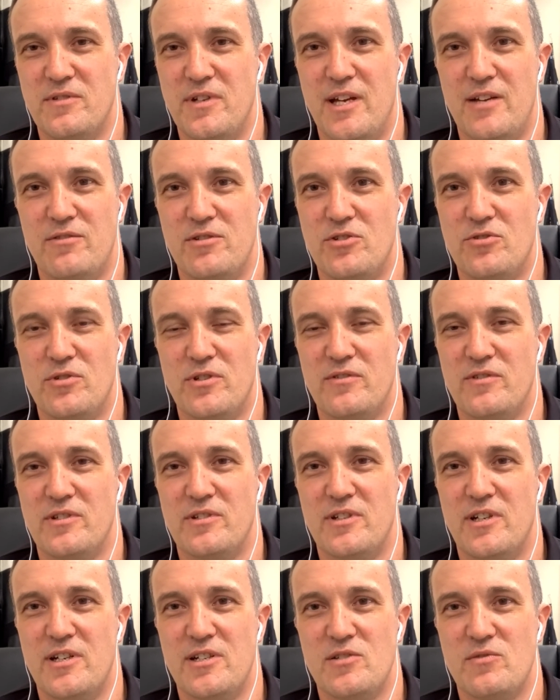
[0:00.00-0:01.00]
ever
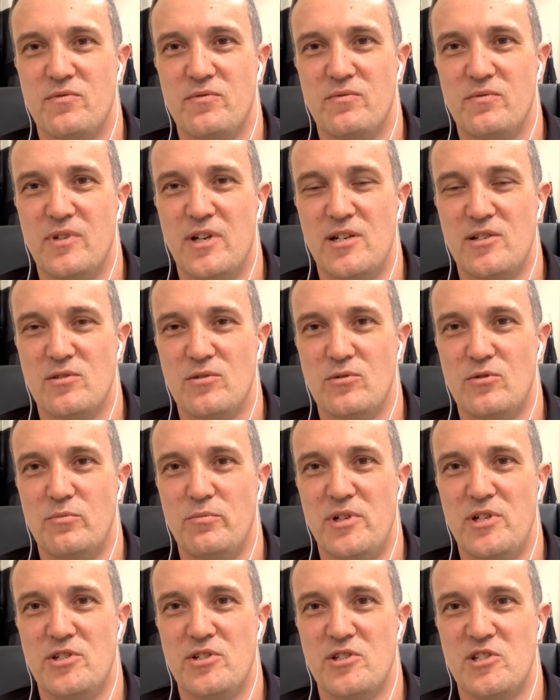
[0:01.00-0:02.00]
driven, those little
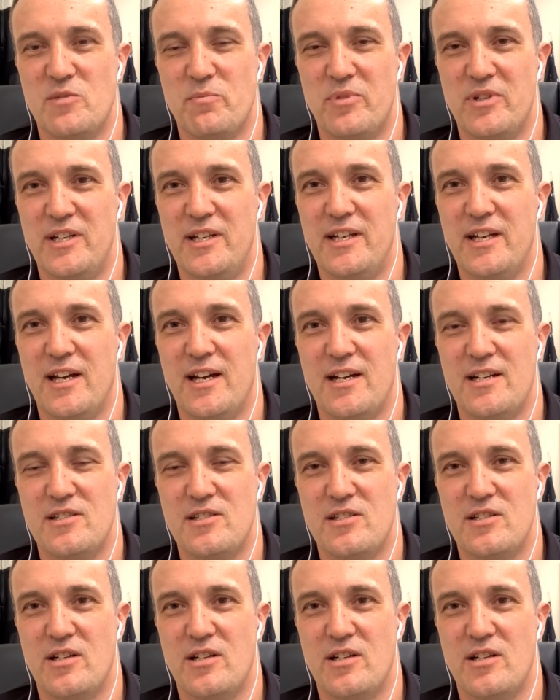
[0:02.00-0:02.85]
midget speed cars.